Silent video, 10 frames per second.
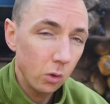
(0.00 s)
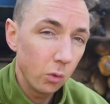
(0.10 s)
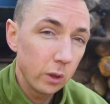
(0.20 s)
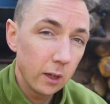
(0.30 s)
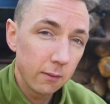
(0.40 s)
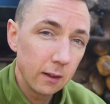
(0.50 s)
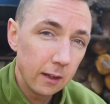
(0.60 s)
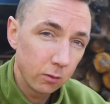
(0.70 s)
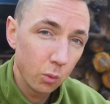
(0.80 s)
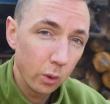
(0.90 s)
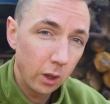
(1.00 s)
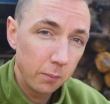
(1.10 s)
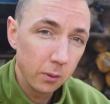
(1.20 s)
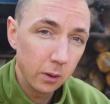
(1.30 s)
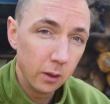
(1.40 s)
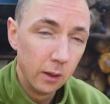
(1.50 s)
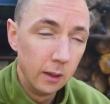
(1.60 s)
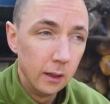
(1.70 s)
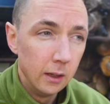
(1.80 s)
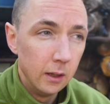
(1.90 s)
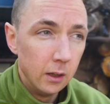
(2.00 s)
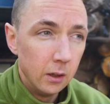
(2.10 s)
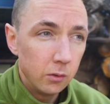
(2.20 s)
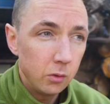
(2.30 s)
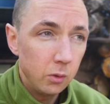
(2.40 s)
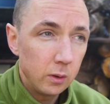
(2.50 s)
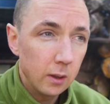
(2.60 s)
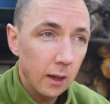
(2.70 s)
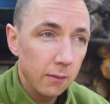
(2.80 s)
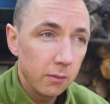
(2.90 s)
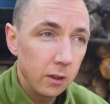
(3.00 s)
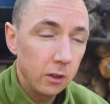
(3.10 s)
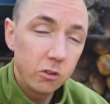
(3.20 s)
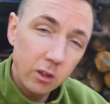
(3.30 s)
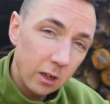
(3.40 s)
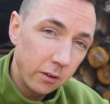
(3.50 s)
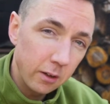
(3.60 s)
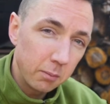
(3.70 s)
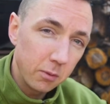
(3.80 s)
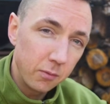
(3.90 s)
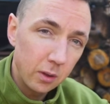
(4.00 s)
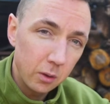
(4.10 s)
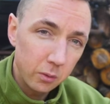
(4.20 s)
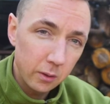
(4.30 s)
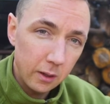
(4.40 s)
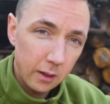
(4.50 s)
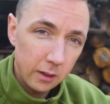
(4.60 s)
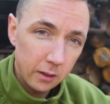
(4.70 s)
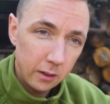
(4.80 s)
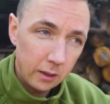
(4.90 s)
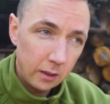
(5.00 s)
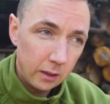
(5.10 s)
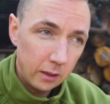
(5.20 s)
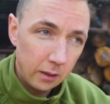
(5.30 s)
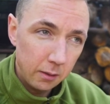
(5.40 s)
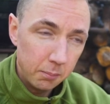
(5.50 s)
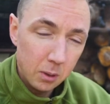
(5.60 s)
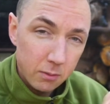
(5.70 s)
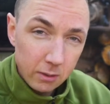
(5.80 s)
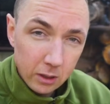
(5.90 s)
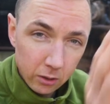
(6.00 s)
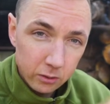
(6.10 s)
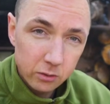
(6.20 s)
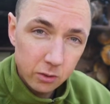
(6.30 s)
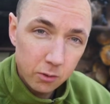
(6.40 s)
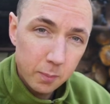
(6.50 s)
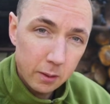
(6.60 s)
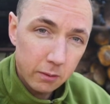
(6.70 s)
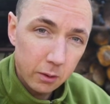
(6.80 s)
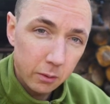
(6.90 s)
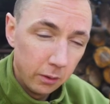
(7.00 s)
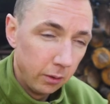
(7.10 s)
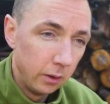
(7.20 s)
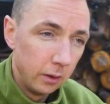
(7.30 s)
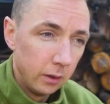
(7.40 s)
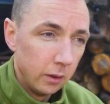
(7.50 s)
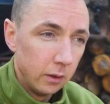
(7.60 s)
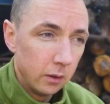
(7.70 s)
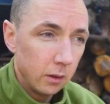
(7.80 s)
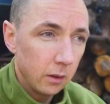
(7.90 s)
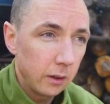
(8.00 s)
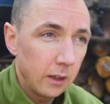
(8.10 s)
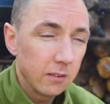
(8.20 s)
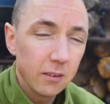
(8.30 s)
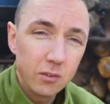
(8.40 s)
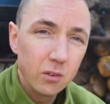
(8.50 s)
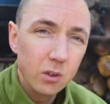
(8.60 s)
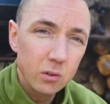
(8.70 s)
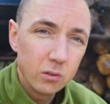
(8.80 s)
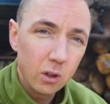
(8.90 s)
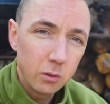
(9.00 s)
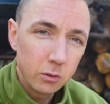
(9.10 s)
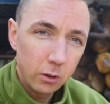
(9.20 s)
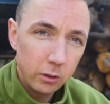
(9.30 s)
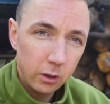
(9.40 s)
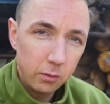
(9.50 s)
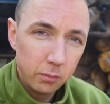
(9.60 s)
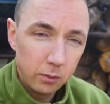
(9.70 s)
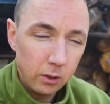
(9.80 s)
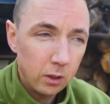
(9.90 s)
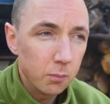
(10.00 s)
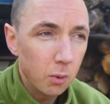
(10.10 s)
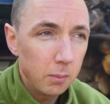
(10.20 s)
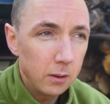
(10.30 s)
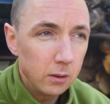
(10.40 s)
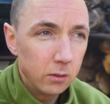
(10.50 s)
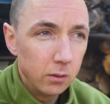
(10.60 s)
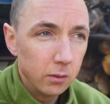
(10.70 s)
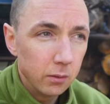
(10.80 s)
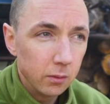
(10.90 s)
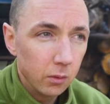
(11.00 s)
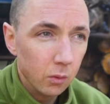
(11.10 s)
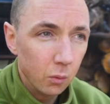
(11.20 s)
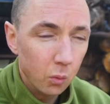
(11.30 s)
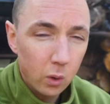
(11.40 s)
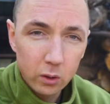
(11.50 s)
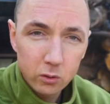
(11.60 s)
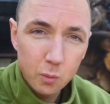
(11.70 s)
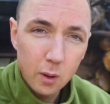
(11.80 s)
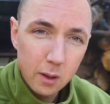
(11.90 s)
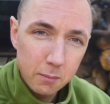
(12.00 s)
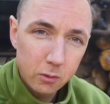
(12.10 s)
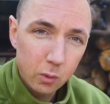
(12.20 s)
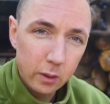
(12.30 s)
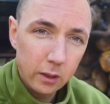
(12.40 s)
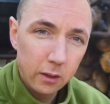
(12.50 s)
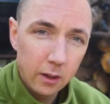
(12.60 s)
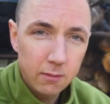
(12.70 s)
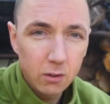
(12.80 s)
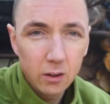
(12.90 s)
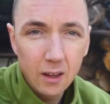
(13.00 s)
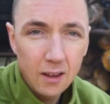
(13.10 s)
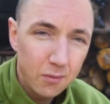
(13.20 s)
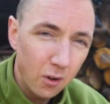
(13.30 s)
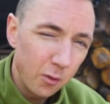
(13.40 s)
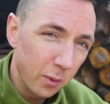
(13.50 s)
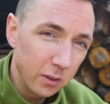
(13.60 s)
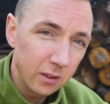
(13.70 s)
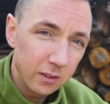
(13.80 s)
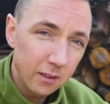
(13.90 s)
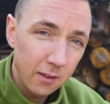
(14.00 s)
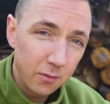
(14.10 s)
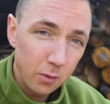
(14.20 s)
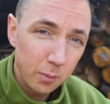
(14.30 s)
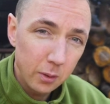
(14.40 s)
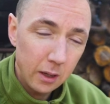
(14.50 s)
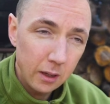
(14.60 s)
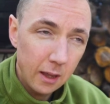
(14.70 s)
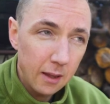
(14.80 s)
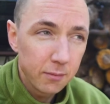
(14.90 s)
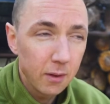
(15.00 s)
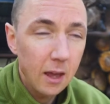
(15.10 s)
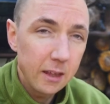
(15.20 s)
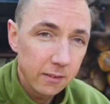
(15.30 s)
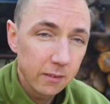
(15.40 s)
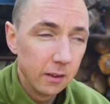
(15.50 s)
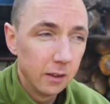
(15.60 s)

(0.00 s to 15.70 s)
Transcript: We can have the lens wide open to have a shallow depth of field and a blurry nice soft background. I guess that's the two styles I do. You can probably work somewhere in between and have like f5.6, f5.8.